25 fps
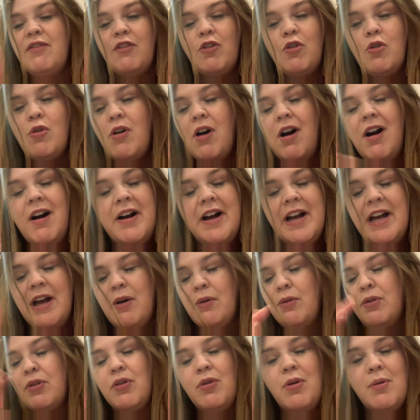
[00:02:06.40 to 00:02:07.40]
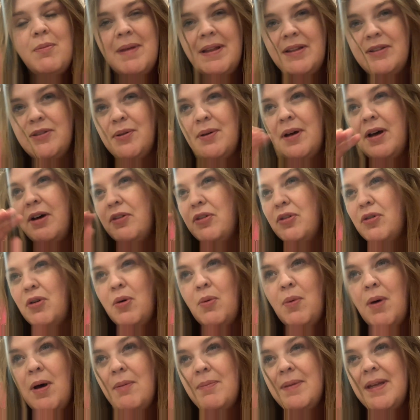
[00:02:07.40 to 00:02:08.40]
for our health or our mental health or our
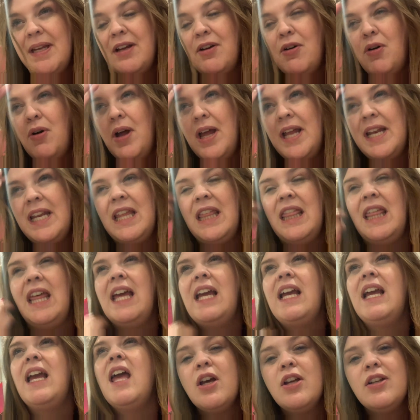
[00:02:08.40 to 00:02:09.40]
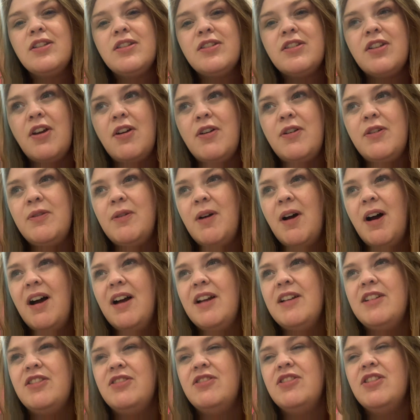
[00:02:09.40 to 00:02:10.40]
well-being or anything. So
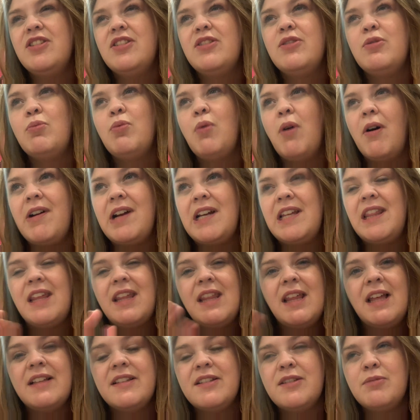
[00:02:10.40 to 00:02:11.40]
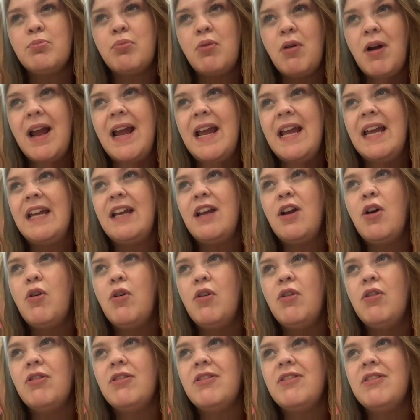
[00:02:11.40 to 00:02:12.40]
I just worry that that's preying
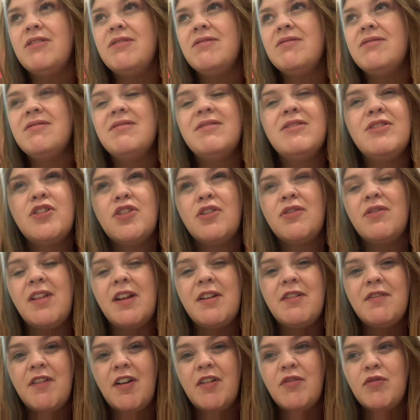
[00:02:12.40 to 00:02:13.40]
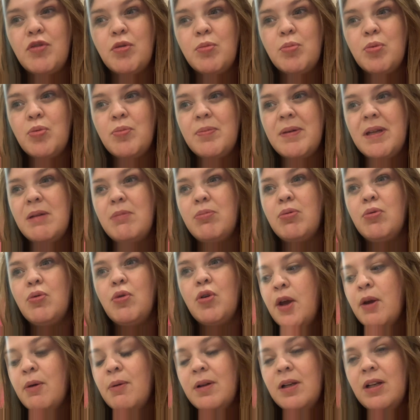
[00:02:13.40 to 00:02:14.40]
on sort of like vulnerable people
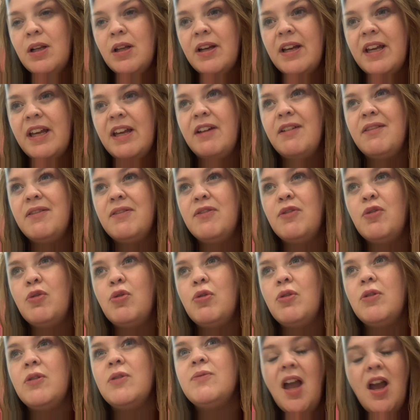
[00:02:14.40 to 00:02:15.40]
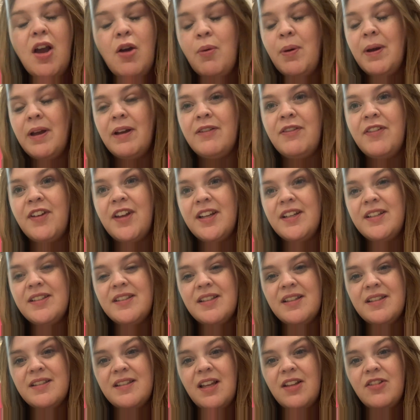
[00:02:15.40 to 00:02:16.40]
who are looking for a quick fix,
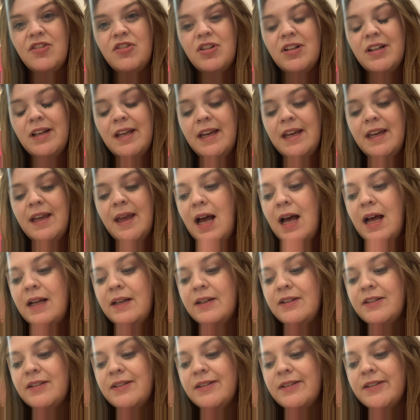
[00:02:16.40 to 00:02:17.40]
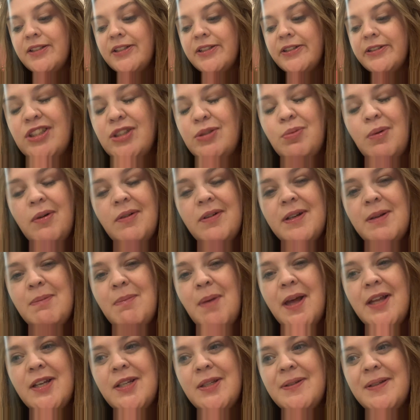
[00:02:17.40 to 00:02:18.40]
essentially, and just worried it
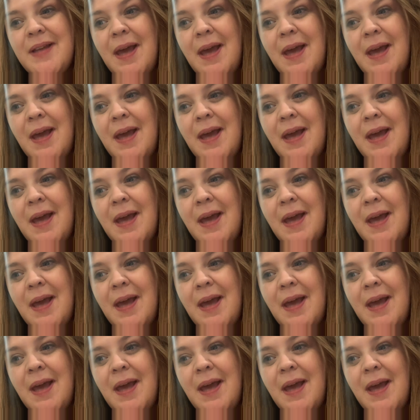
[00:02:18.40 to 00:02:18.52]
might do